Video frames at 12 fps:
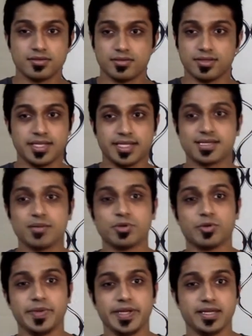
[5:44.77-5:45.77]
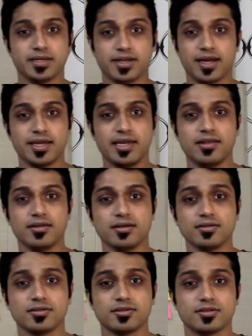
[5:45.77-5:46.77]
An example would be Rahil
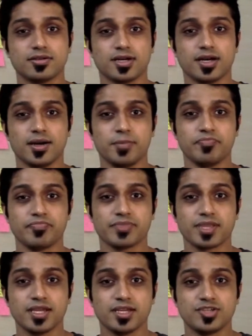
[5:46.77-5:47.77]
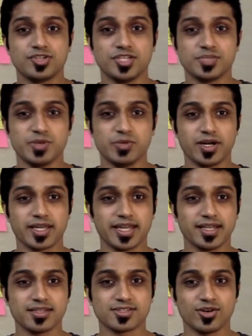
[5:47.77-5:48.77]
here. She's been working in
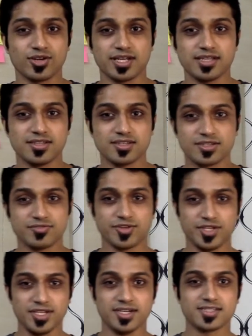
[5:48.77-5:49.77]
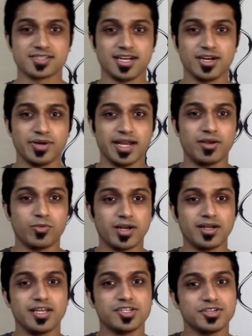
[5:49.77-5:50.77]
this organization for years now, and one
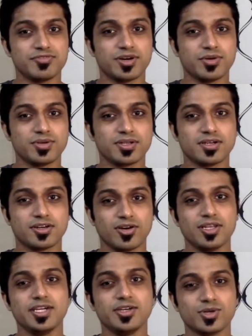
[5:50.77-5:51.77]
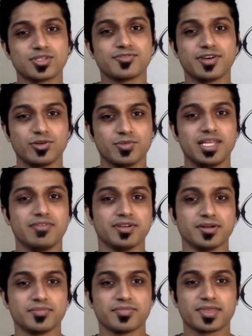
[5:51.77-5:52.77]
day she found a colleague who was a fellow believer.
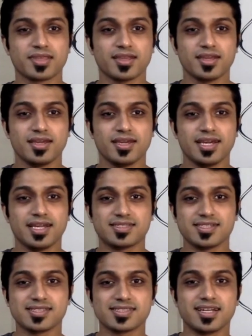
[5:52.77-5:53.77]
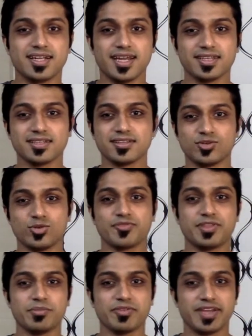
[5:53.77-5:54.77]
And since that day, I think the two of
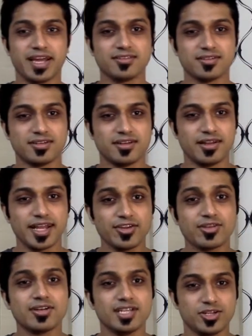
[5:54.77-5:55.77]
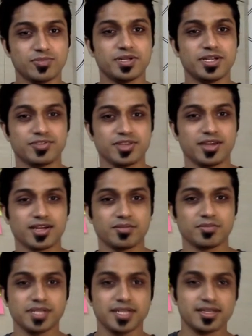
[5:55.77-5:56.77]
them have gathered regularly to pray for their
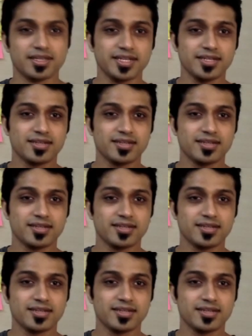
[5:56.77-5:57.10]
company, right?